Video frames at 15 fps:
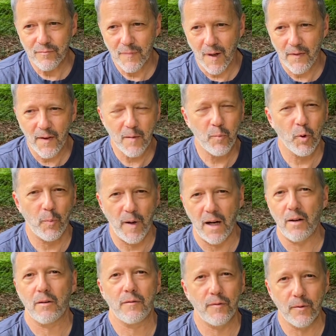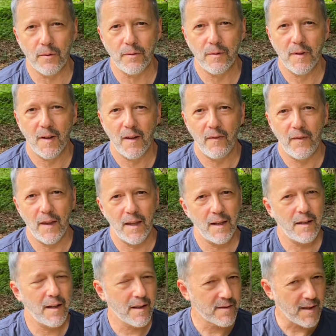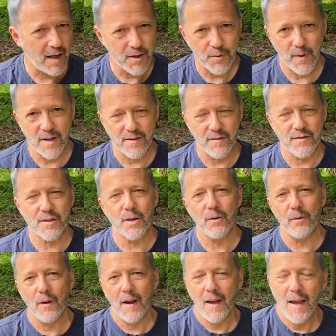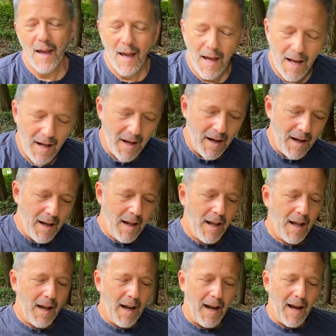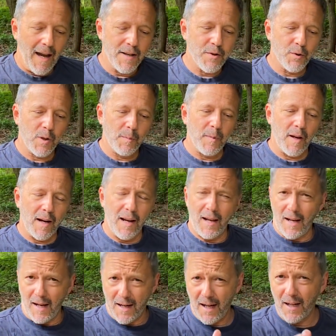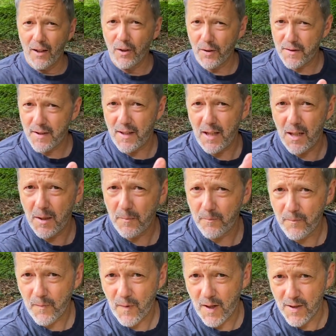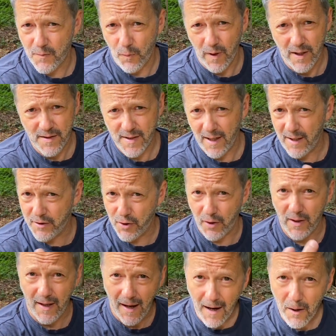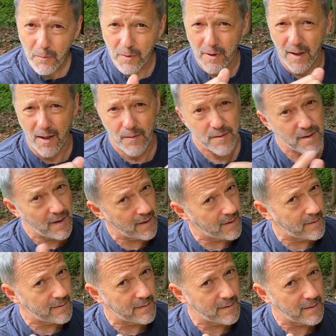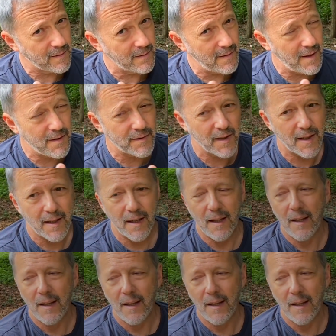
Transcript: I think, more powerful than exaggeration. So I told him, I kind of looked at him, because when he said it took an hour, and I was like, and he's like,